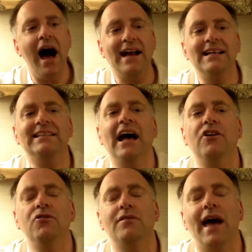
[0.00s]
I can
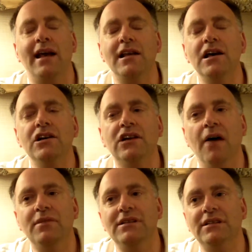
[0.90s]
tell you that
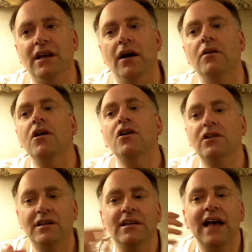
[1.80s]
gum disease,
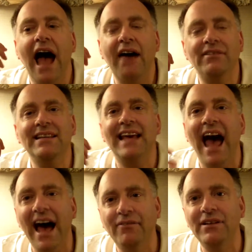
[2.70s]
having
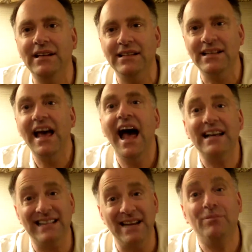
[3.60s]
cavities
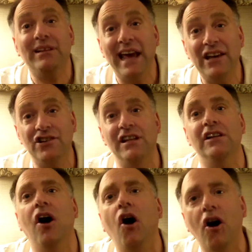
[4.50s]
has an implication
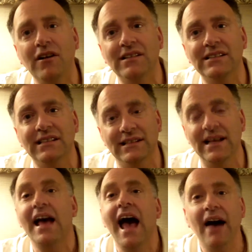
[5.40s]
in heart disease.
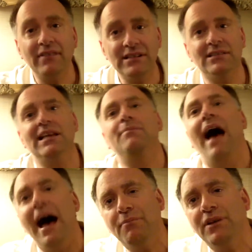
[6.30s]
Having sleep
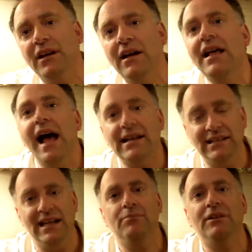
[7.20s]
apnea has
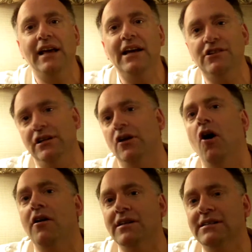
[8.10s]
an implication in
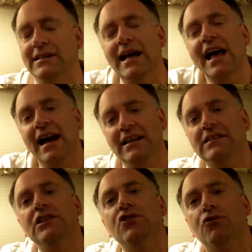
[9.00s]
heart disease. And
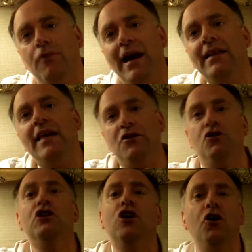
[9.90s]
isn't it great that you
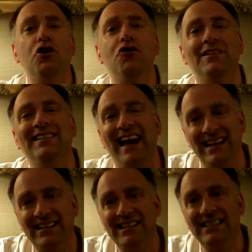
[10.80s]
can go to your
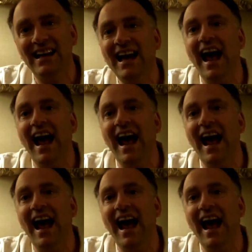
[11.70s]
dentist